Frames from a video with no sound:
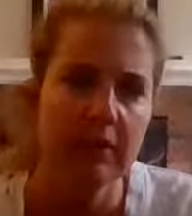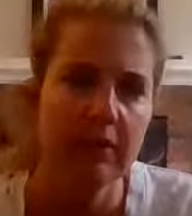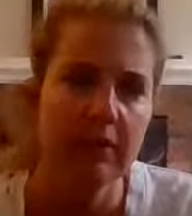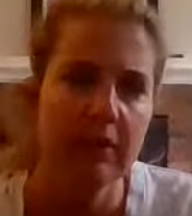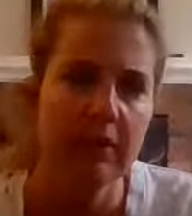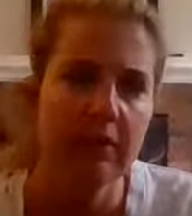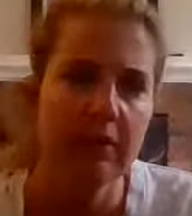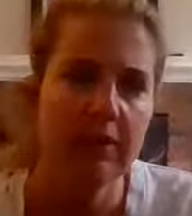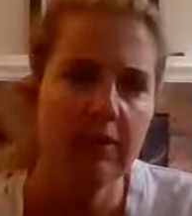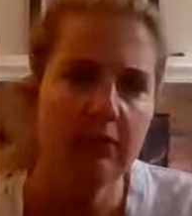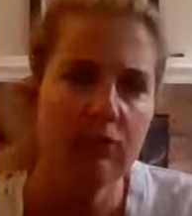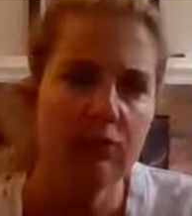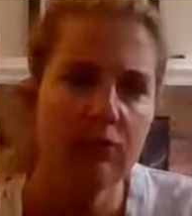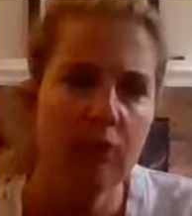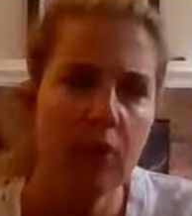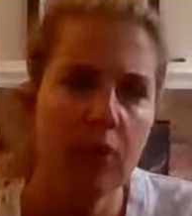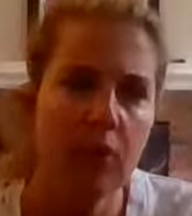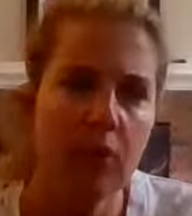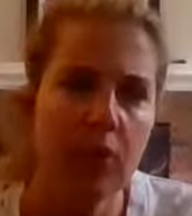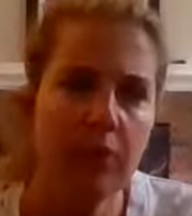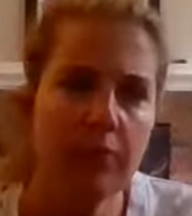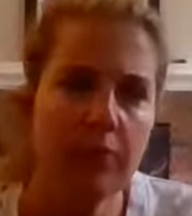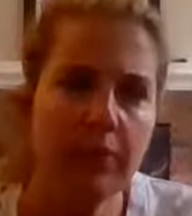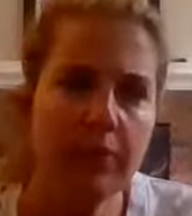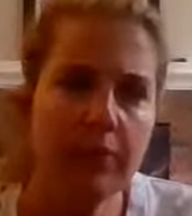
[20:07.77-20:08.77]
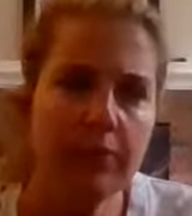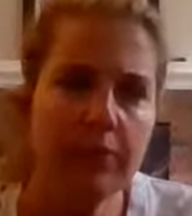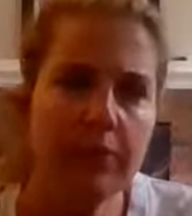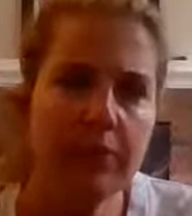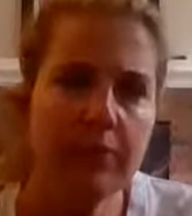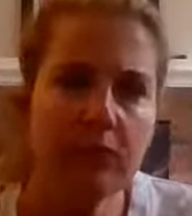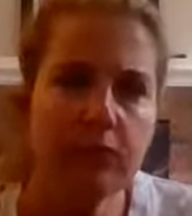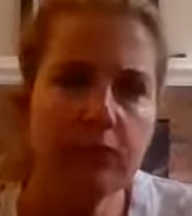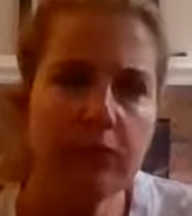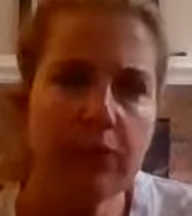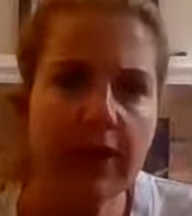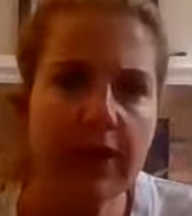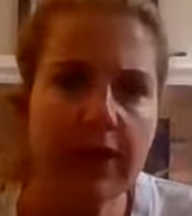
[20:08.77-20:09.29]
Now, as you open up
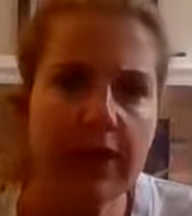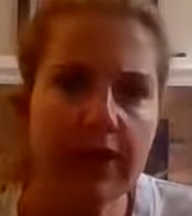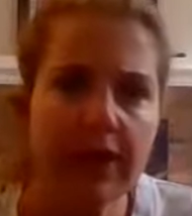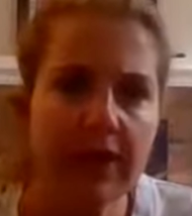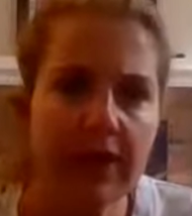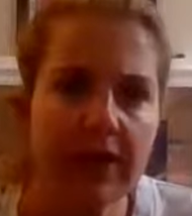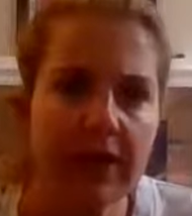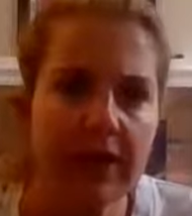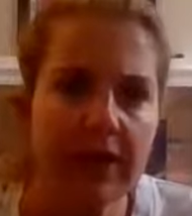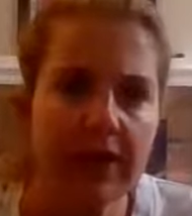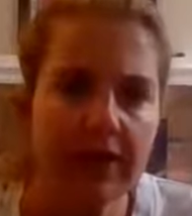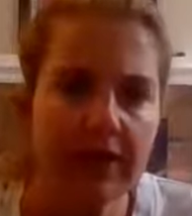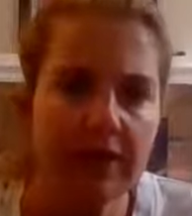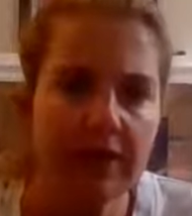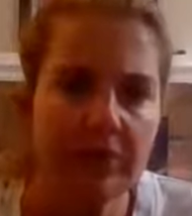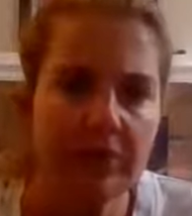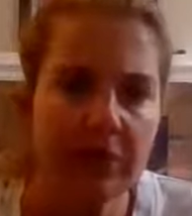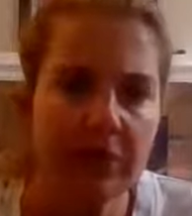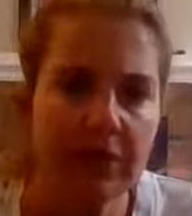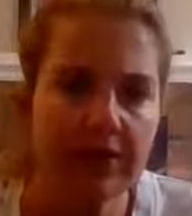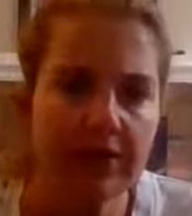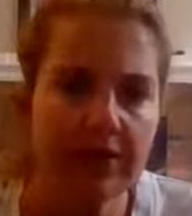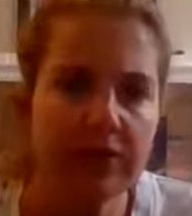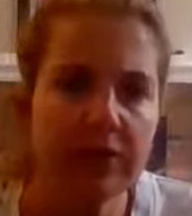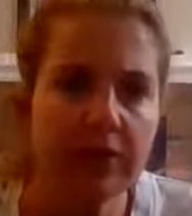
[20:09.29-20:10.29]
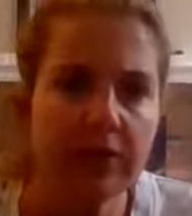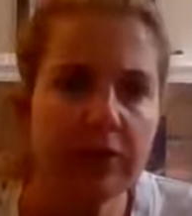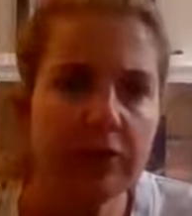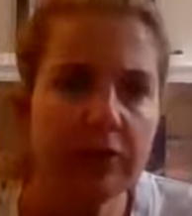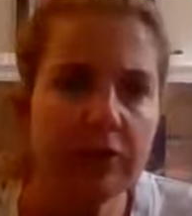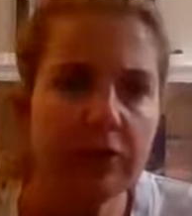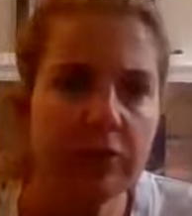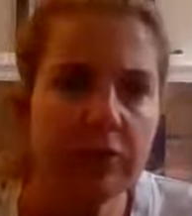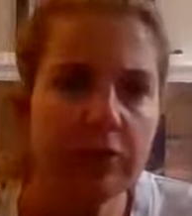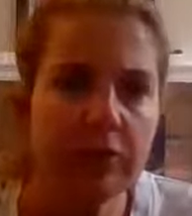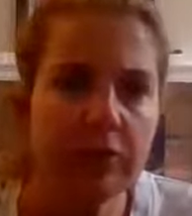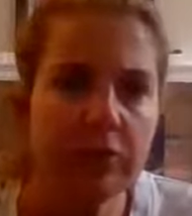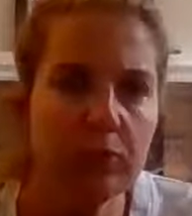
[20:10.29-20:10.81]
your right hip, press a
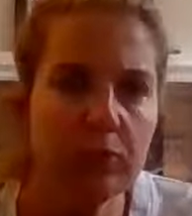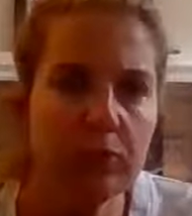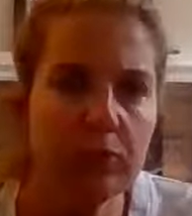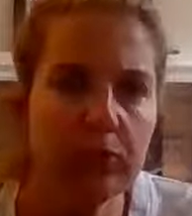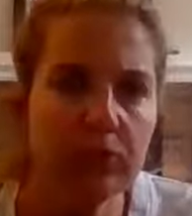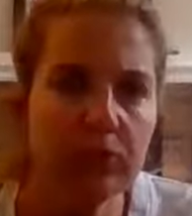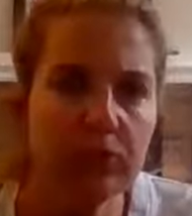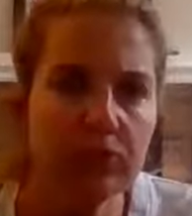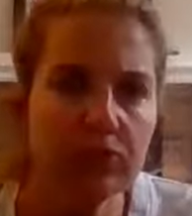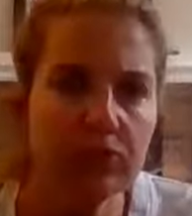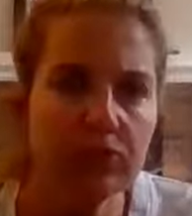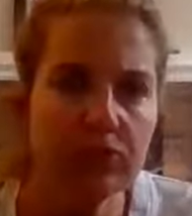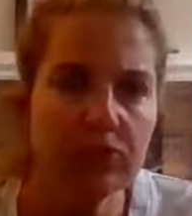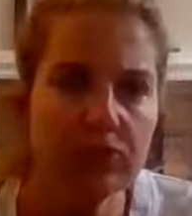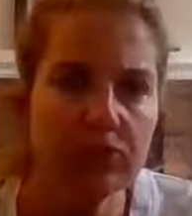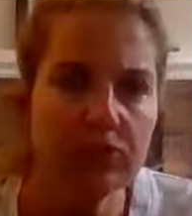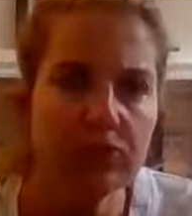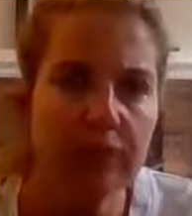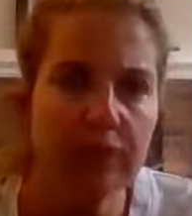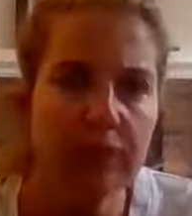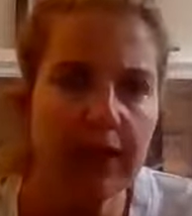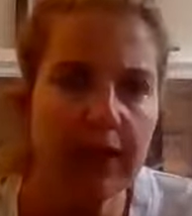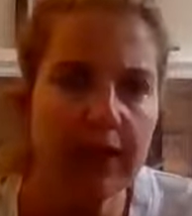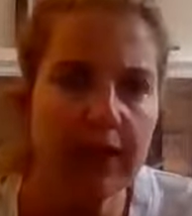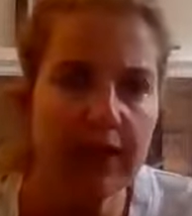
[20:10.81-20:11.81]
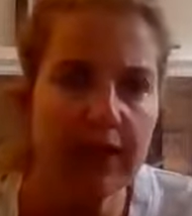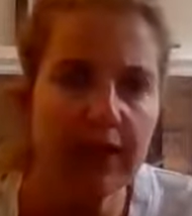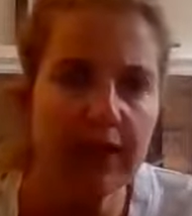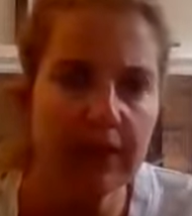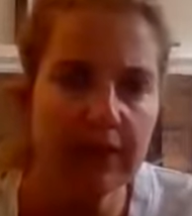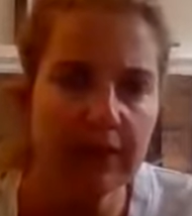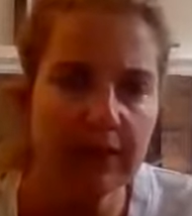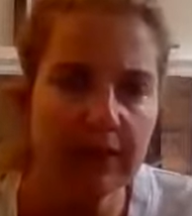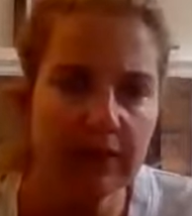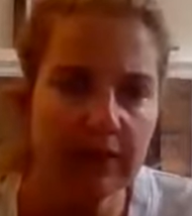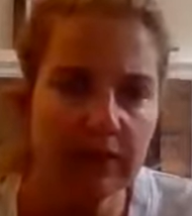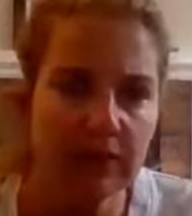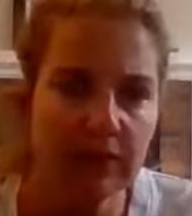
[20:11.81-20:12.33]
little bit more into your right
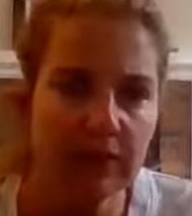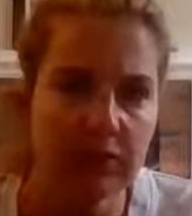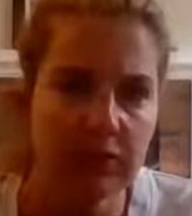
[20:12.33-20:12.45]
hand.